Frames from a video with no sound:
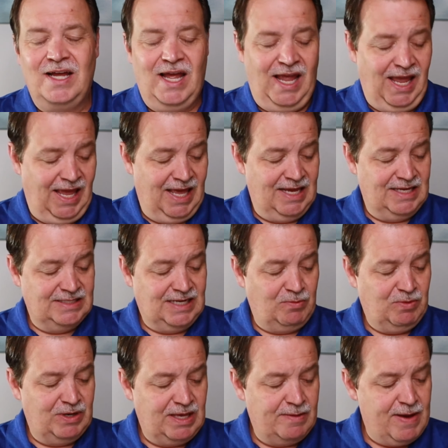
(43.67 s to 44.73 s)
and I
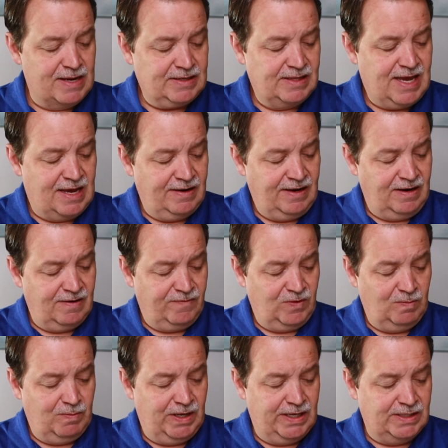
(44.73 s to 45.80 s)
want to get back to that here in a few
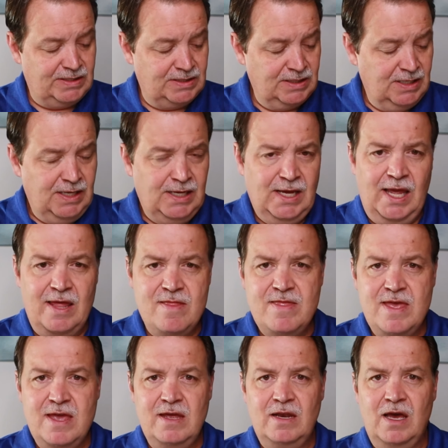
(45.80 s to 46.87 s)
minutes. And
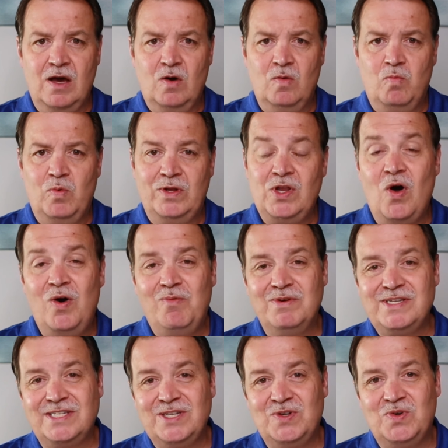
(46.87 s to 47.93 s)
then when Noah was
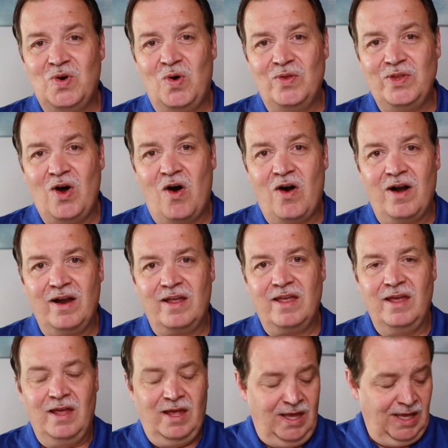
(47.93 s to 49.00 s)
still on the ark,
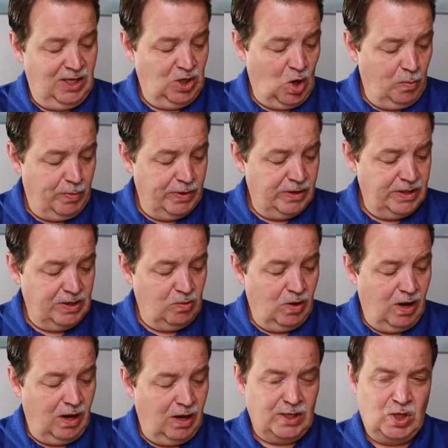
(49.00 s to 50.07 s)
he opened
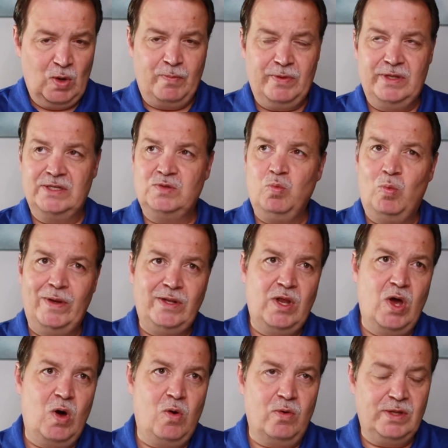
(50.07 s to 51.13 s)
this
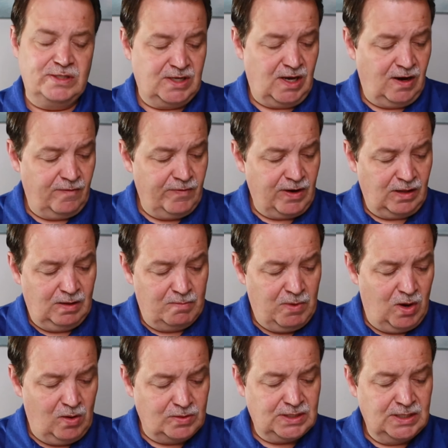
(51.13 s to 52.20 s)
window or this covering of the
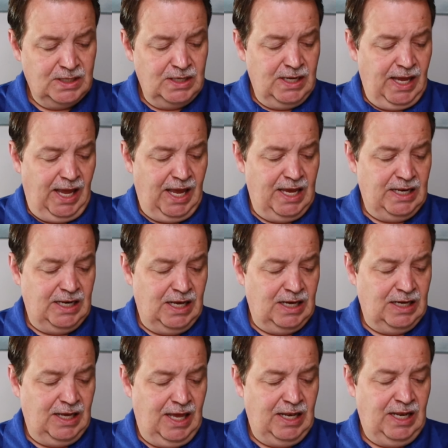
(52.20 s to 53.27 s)
boat,
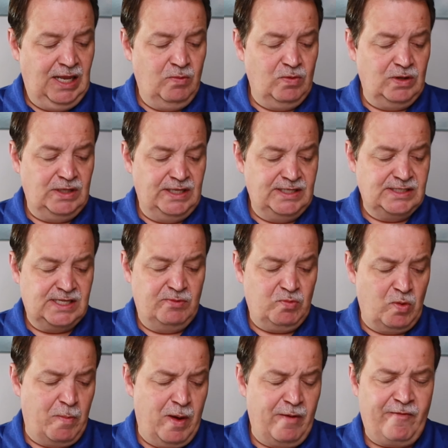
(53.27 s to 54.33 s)
and he released.
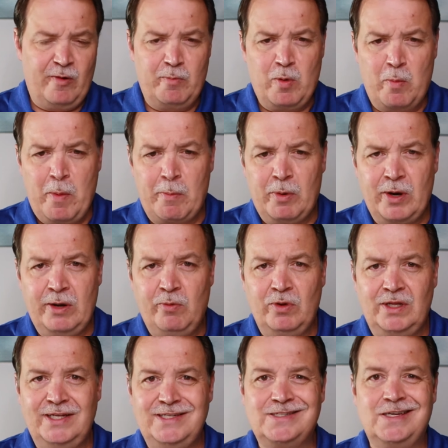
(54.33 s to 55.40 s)
Remember, he
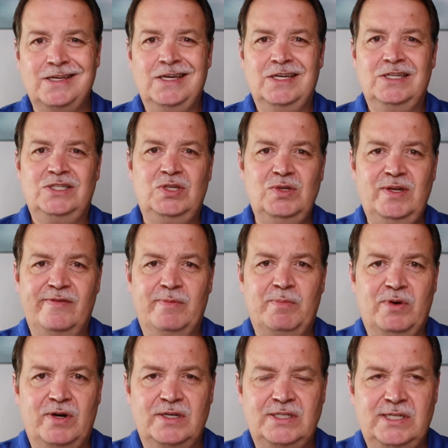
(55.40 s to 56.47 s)
released two different
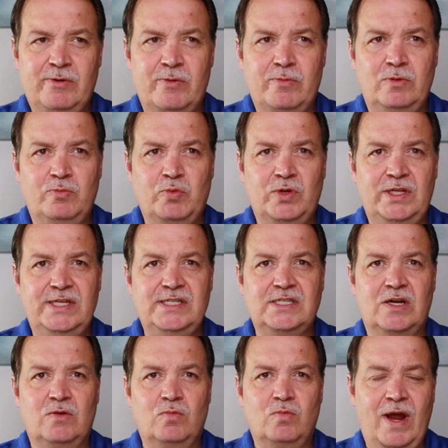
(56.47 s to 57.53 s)
birds. He released
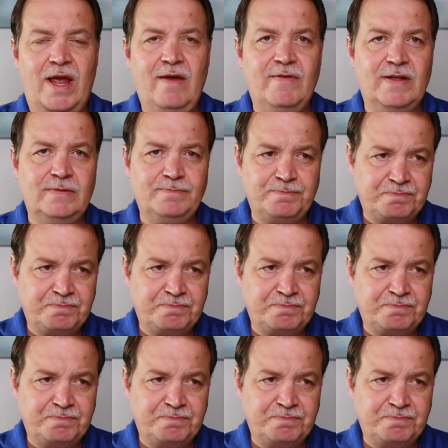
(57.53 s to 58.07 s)
a raven